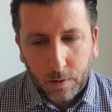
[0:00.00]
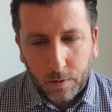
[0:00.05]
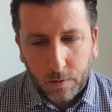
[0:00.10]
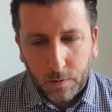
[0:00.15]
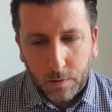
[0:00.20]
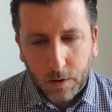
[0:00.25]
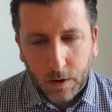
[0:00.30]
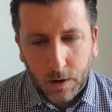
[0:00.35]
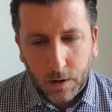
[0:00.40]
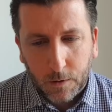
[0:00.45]

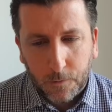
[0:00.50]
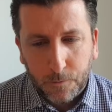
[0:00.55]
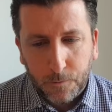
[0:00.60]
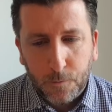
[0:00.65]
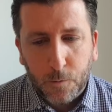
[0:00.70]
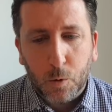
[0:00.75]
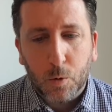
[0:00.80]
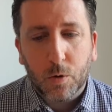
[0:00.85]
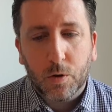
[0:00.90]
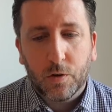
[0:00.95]

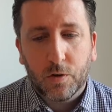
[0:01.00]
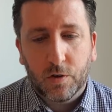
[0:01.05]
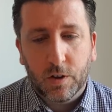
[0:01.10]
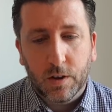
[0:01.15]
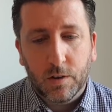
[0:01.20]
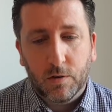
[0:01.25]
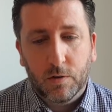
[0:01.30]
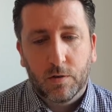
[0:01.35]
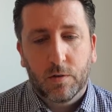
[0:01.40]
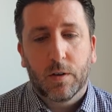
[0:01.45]
4
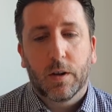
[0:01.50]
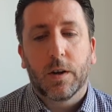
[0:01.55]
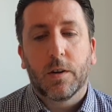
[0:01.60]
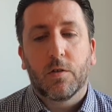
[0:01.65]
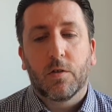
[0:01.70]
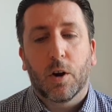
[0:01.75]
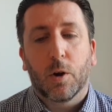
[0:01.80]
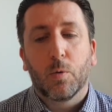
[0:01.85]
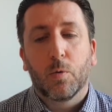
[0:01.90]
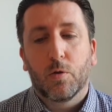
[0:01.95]
assists in
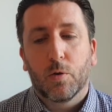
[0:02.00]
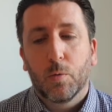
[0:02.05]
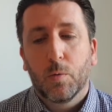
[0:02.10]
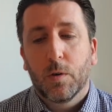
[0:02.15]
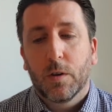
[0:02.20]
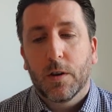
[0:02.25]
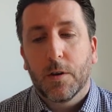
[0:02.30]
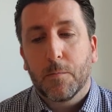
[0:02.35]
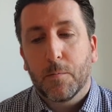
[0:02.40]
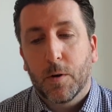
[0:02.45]
total
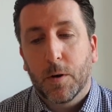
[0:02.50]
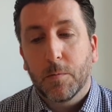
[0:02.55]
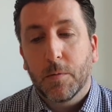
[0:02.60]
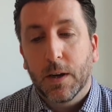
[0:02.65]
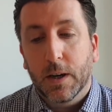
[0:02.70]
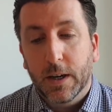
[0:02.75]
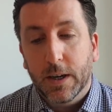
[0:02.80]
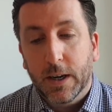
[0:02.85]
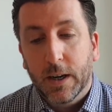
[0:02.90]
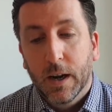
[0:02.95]
in the Premier
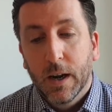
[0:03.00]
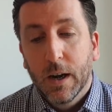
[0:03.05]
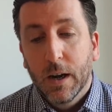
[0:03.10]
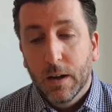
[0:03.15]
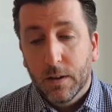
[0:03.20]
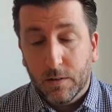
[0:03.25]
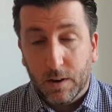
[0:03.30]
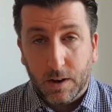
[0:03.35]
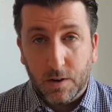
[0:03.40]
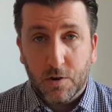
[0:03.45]
League.
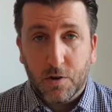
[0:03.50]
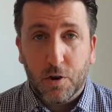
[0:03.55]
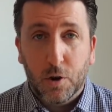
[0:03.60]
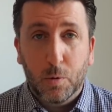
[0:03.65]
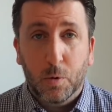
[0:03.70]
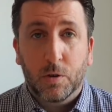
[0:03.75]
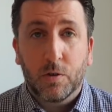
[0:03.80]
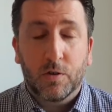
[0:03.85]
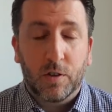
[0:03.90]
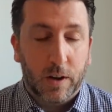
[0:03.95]
So that's 2
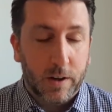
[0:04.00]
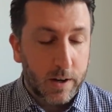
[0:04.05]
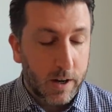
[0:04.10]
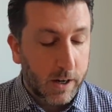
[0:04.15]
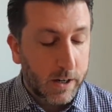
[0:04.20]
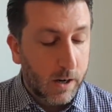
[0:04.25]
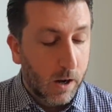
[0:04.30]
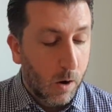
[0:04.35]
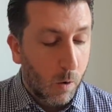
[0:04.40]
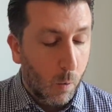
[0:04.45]
on
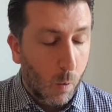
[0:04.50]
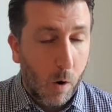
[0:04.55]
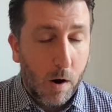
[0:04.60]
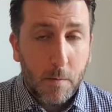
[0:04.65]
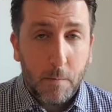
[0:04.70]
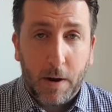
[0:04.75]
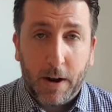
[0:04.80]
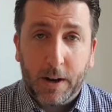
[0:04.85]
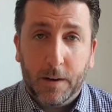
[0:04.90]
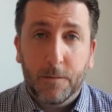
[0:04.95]
Sunday, 1
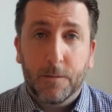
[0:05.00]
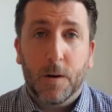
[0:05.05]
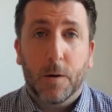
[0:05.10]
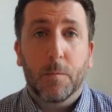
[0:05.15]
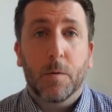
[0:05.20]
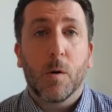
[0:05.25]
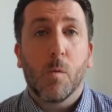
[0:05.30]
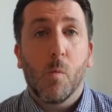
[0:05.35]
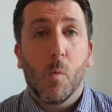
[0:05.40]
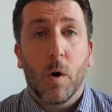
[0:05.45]
back in
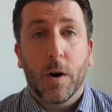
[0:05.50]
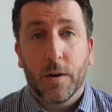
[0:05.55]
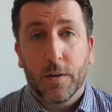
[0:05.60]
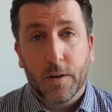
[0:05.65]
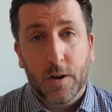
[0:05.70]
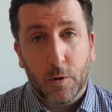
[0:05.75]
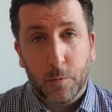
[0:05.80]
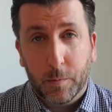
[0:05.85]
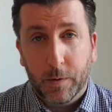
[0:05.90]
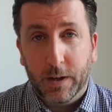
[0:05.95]
February, and 1 on the
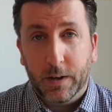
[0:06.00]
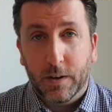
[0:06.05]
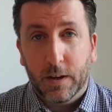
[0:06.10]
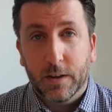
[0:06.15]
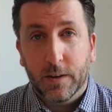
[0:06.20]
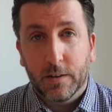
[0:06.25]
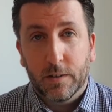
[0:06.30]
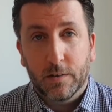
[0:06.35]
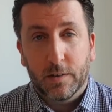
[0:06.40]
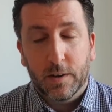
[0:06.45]
opening day
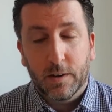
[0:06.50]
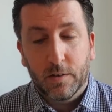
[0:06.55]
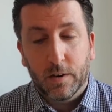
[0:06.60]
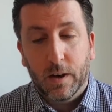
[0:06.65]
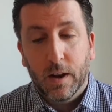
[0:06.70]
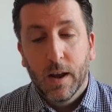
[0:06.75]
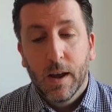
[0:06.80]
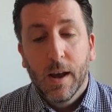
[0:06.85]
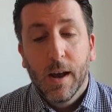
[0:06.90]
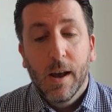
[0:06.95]
of the season.
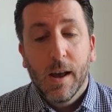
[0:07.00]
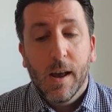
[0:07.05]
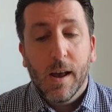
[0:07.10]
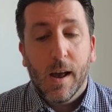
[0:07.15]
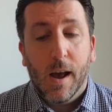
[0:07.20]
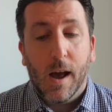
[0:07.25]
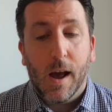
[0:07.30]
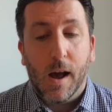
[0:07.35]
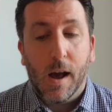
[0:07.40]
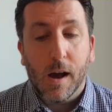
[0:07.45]

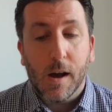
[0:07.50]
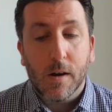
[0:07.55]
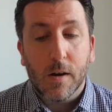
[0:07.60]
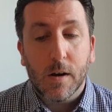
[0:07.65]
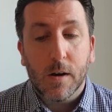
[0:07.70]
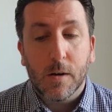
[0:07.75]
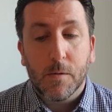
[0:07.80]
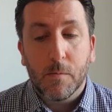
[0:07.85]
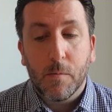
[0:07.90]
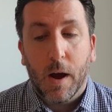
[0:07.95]

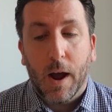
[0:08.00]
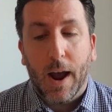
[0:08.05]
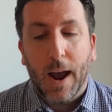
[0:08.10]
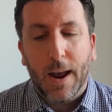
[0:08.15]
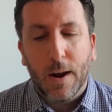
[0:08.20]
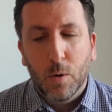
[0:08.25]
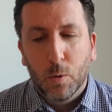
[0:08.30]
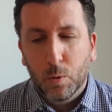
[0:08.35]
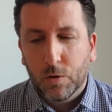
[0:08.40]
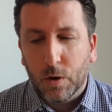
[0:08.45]

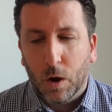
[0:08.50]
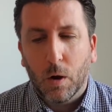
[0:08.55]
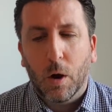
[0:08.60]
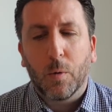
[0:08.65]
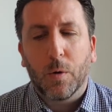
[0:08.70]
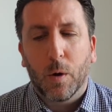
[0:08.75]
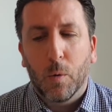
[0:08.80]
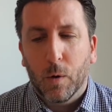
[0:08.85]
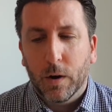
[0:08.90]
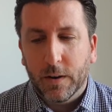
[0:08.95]
And
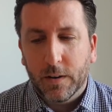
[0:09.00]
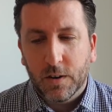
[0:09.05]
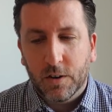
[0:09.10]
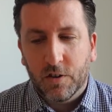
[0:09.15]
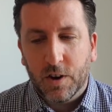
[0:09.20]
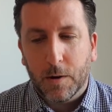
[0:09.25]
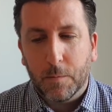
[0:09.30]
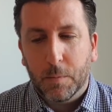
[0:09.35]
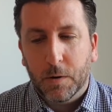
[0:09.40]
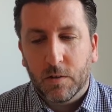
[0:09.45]
also, 1 in the
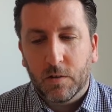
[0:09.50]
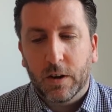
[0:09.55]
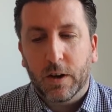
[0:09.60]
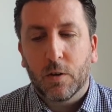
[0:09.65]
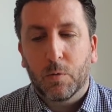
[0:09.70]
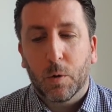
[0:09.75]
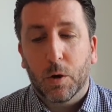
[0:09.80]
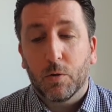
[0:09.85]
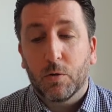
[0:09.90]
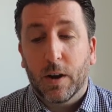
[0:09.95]
Champions League
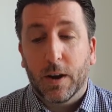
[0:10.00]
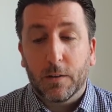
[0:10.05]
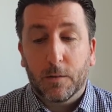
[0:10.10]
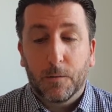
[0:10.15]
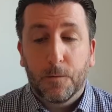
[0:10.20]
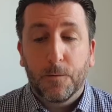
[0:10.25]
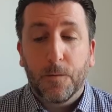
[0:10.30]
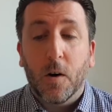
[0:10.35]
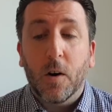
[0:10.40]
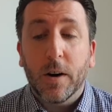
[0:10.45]
as well. So that's
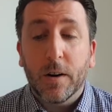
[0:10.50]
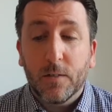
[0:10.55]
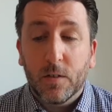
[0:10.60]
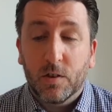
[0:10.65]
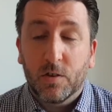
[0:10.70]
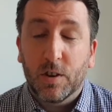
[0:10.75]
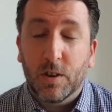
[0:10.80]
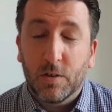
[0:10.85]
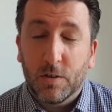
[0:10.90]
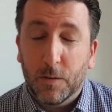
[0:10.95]
5
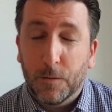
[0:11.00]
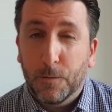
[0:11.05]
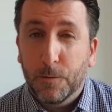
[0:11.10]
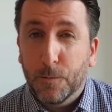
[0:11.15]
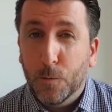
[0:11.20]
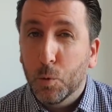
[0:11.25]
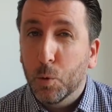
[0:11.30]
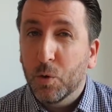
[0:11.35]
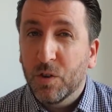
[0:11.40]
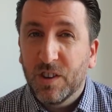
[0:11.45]
assists in
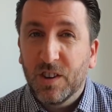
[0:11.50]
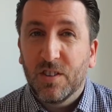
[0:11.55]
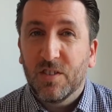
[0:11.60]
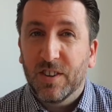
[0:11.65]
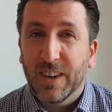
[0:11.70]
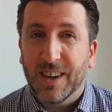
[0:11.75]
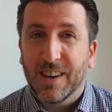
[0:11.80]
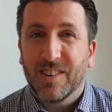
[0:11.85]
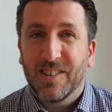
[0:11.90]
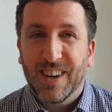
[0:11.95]

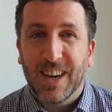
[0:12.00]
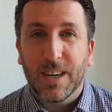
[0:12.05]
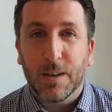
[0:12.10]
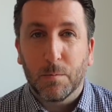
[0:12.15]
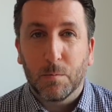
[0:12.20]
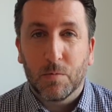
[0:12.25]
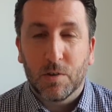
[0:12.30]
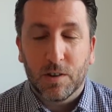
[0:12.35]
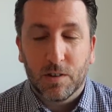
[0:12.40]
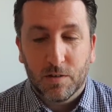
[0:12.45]
46
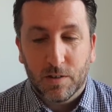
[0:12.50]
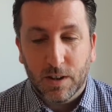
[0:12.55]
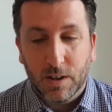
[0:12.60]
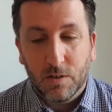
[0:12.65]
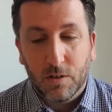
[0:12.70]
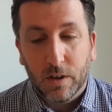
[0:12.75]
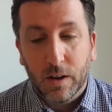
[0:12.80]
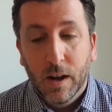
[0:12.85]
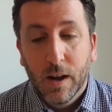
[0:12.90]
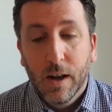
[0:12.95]
games this
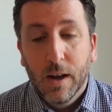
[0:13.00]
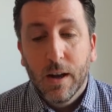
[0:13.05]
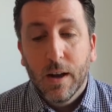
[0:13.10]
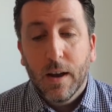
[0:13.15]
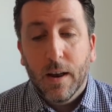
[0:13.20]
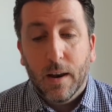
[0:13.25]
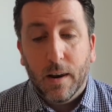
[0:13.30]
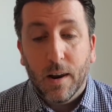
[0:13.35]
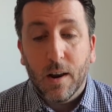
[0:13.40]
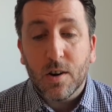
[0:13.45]
season.
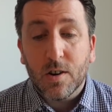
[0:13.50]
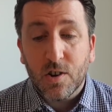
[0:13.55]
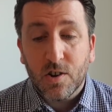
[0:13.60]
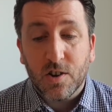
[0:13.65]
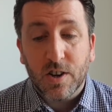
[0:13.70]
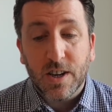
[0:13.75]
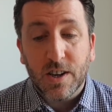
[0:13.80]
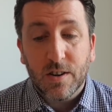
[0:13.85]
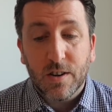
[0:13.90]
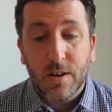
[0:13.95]
Last
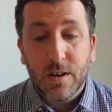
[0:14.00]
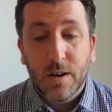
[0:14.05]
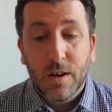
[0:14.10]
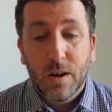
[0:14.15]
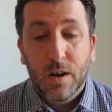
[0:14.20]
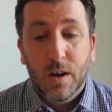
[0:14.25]
season,